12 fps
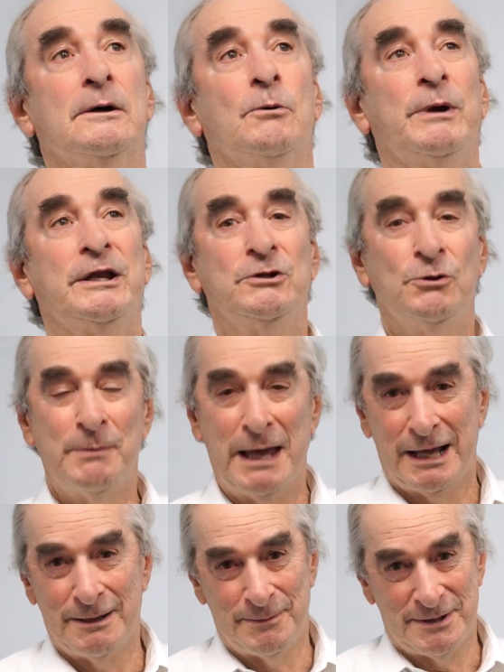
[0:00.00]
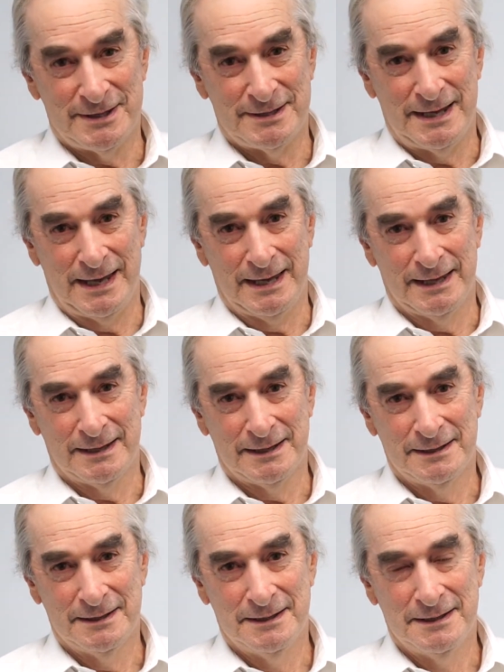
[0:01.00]
we do make a mistake
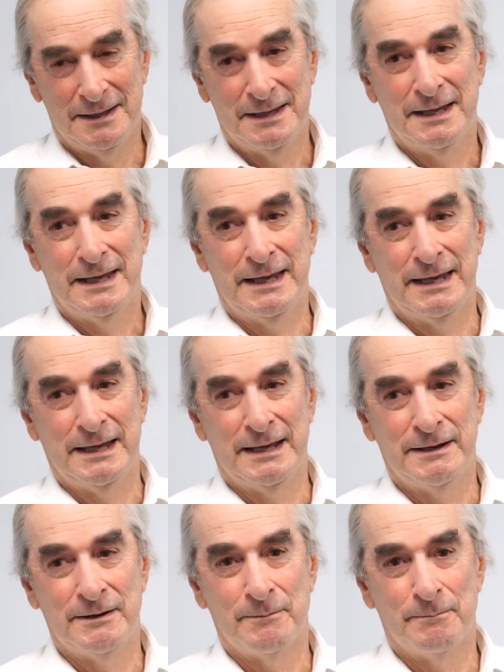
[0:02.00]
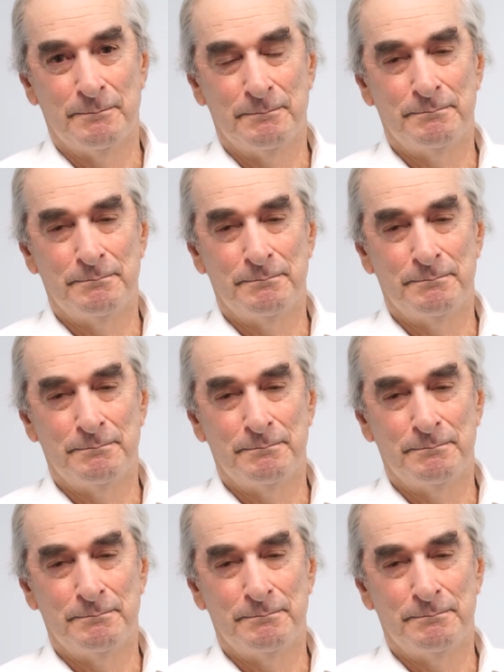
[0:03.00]
in